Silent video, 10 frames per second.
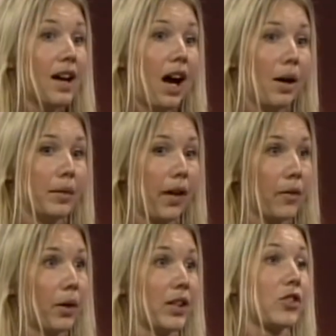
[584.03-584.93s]
Another
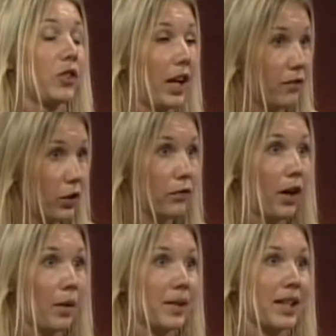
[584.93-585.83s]
one is Grandview
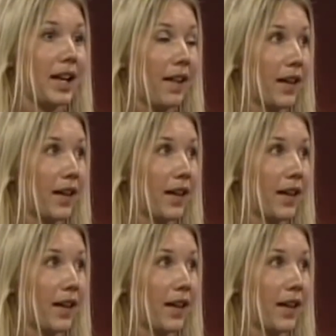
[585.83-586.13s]
Farms, and again,